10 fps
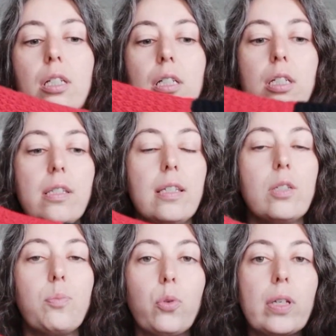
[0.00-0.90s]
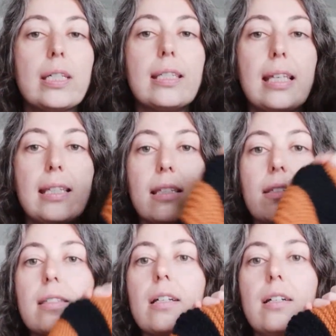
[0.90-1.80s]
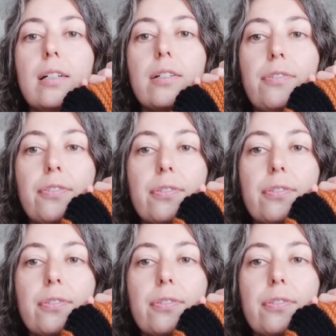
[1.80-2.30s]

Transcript: uh, the Spooky Season Scarf.